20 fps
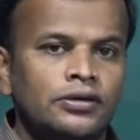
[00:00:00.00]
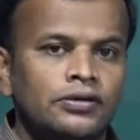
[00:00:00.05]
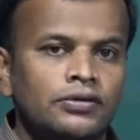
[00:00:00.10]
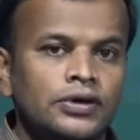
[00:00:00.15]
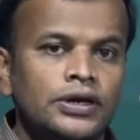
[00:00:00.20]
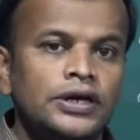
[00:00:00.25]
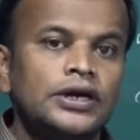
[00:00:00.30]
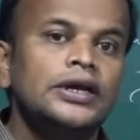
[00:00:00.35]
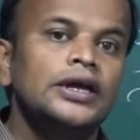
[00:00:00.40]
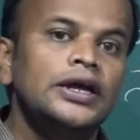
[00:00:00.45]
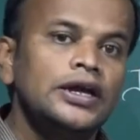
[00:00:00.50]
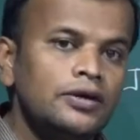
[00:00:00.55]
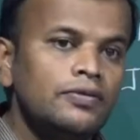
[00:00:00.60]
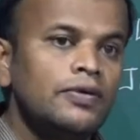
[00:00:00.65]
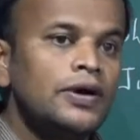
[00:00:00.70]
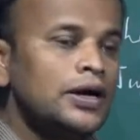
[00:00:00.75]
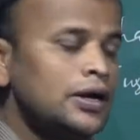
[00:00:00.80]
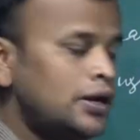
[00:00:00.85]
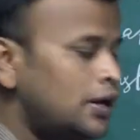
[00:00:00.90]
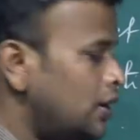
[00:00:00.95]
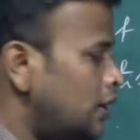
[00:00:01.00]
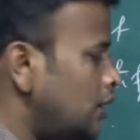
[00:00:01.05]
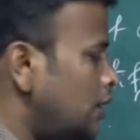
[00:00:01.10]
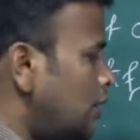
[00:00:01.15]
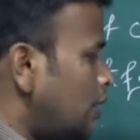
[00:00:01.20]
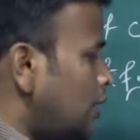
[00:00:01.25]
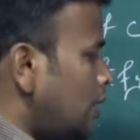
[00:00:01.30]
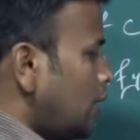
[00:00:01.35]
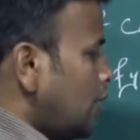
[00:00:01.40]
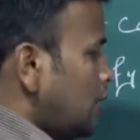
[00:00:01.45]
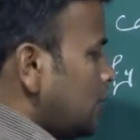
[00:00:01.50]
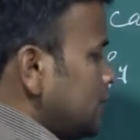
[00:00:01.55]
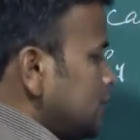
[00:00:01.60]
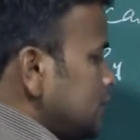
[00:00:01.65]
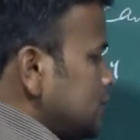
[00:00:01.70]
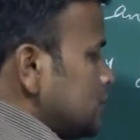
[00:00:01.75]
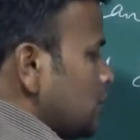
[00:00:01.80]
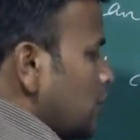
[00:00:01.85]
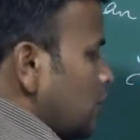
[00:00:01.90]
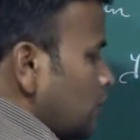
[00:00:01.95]
We read anywhere.
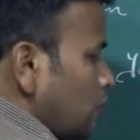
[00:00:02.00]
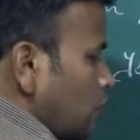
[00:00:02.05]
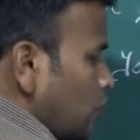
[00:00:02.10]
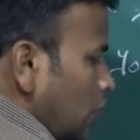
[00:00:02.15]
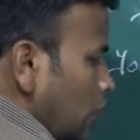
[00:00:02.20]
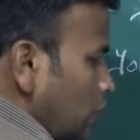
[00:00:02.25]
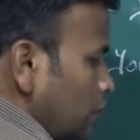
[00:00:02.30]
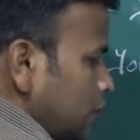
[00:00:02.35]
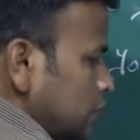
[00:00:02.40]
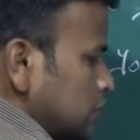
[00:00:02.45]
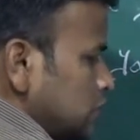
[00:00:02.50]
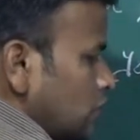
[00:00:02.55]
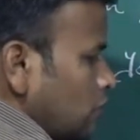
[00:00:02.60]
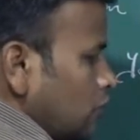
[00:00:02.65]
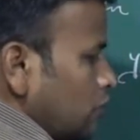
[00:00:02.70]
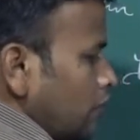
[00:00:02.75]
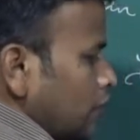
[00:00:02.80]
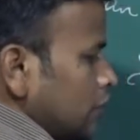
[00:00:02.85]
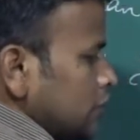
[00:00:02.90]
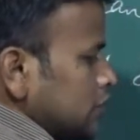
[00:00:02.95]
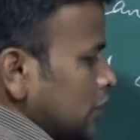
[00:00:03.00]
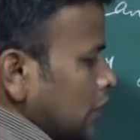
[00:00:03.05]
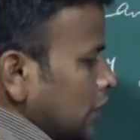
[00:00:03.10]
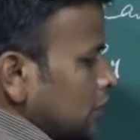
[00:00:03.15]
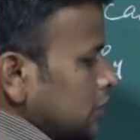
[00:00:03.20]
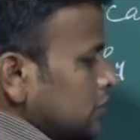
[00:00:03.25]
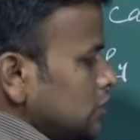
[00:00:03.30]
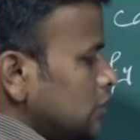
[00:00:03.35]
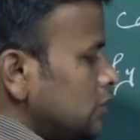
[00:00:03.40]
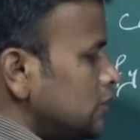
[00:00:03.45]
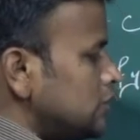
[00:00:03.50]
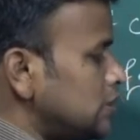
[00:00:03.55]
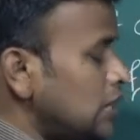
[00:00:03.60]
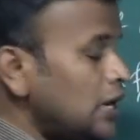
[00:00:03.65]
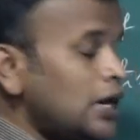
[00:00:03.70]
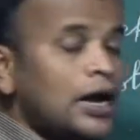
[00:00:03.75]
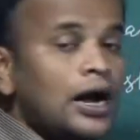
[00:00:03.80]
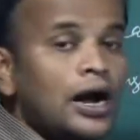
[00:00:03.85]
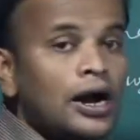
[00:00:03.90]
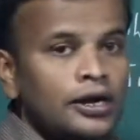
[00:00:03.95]
Is now f is one function and g is
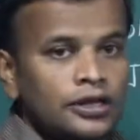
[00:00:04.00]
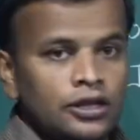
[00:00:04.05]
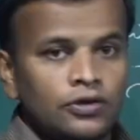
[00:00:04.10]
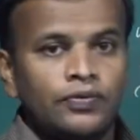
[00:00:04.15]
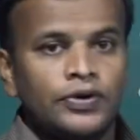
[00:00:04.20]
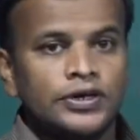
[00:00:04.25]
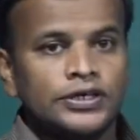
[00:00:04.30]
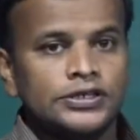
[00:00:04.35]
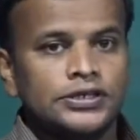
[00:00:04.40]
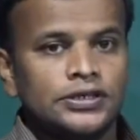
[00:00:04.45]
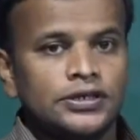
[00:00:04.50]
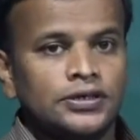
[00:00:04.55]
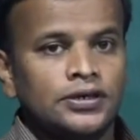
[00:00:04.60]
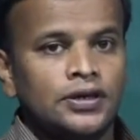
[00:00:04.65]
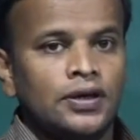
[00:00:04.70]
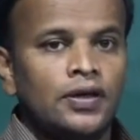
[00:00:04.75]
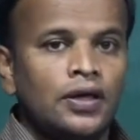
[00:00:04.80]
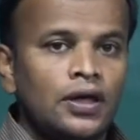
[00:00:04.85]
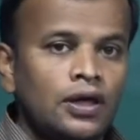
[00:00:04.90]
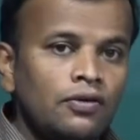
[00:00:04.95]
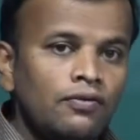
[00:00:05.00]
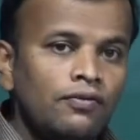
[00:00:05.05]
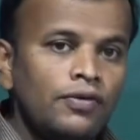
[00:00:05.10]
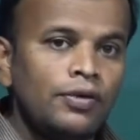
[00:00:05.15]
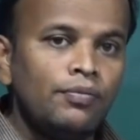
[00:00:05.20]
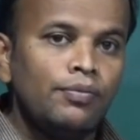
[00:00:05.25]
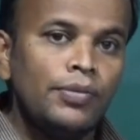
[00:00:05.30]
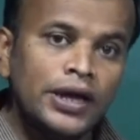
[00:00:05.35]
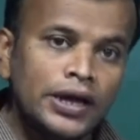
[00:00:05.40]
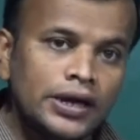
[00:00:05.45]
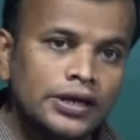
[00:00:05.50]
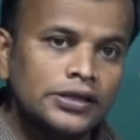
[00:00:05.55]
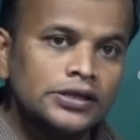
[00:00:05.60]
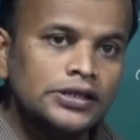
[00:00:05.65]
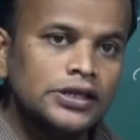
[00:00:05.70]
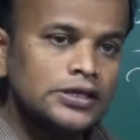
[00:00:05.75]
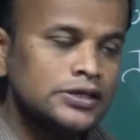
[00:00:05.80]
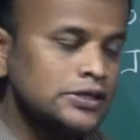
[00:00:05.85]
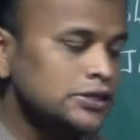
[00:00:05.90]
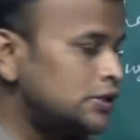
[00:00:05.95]
another function. We mingle
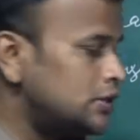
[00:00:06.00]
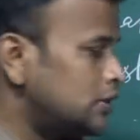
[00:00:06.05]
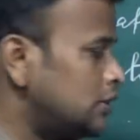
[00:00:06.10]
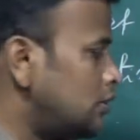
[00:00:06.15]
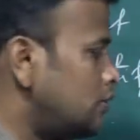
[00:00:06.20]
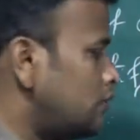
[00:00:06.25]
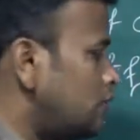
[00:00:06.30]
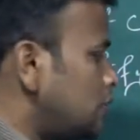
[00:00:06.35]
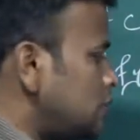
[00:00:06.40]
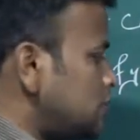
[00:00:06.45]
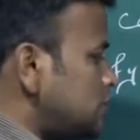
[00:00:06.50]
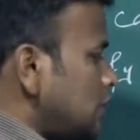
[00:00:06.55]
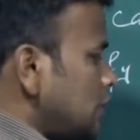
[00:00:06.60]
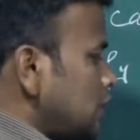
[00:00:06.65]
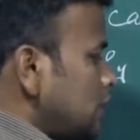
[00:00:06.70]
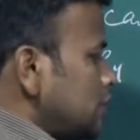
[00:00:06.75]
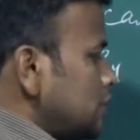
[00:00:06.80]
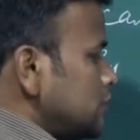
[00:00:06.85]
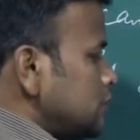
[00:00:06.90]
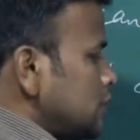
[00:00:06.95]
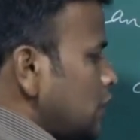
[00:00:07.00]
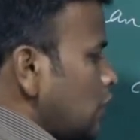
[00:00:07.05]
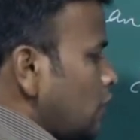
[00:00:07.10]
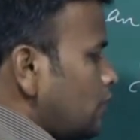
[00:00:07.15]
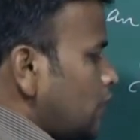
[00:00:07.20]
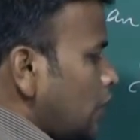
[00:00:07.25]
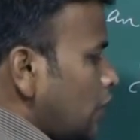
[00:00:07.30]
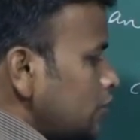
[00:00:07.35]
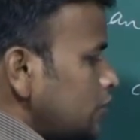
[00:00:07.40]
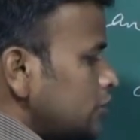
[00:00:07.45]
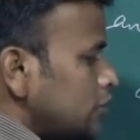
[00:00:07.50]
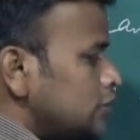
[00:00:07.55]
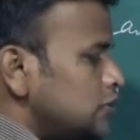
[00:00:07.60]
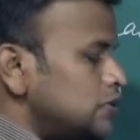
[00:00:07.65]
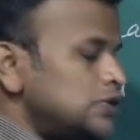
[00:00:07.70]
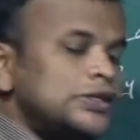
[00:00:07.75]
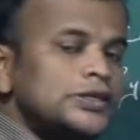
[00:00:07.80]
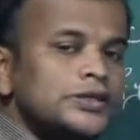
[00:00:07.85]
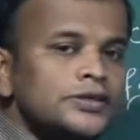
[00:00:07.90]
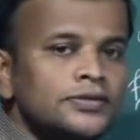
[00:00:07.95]
this. We say it is f dot
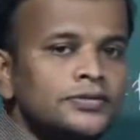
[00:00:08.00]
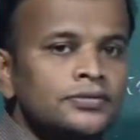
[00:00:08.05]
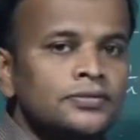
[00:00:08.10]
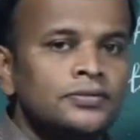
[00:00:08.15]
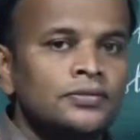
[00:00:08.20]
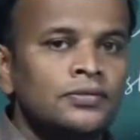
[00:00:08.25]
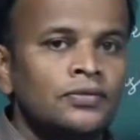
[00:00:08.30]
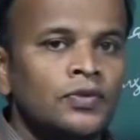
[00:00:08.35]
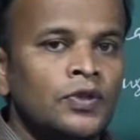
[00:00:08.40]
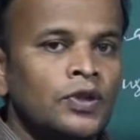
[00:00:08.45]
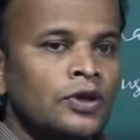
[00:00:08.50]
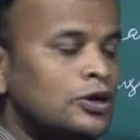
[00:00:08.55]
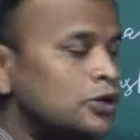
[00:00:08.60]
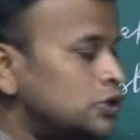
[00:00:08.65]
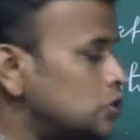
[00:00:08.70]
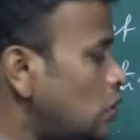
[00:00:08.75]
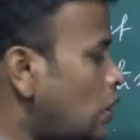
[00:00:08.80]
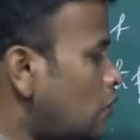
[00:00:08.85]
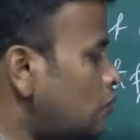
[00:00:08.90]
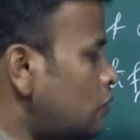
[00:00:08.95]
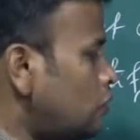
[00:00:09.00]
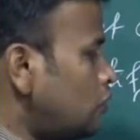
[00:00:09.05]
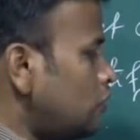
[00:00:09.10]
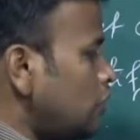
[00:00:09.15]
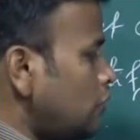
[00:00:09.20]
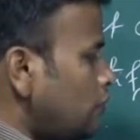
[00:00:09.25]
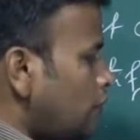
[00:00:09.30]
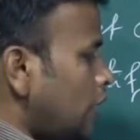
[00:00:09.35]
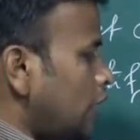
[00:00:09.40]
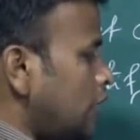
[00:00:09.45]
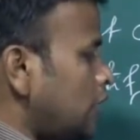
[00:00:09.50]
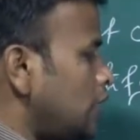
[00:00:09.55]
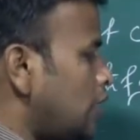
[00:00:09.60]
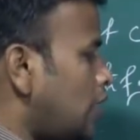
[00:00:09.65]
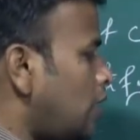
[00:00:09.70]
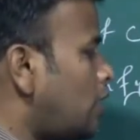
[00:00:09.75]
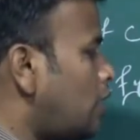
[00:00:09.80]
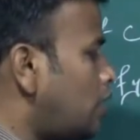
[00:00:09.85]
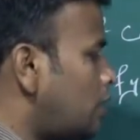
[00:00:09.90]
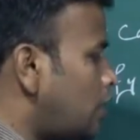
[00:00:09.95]
g. So how do you define
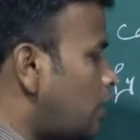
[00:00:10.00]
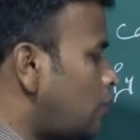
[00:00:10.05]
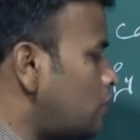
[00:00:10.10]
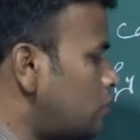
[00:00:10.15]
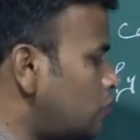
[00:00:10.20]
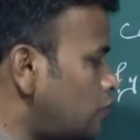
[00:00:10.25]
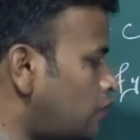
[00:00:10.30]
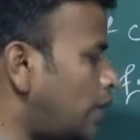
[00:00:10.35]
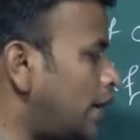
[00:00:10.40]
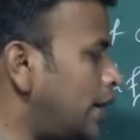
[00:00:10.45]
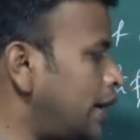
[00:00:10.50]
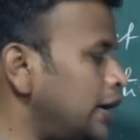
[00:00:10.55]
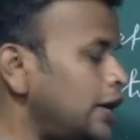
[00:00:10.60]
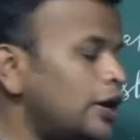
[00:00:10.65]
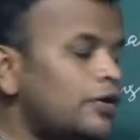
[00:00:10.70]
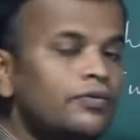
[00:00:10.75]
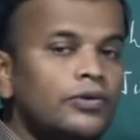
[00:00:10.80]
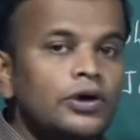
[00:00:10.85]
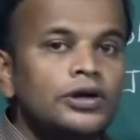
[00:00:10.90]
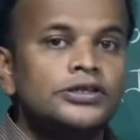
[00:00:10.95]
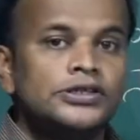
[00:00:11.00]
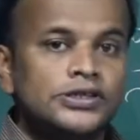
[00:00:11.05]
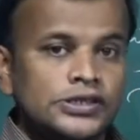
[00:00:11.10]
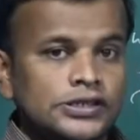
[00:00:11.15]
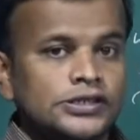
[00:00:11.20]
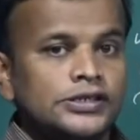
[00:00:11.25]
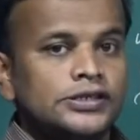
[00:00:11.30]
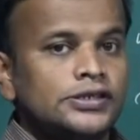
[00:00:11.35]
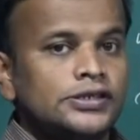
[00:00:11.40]
or how to find f dot g?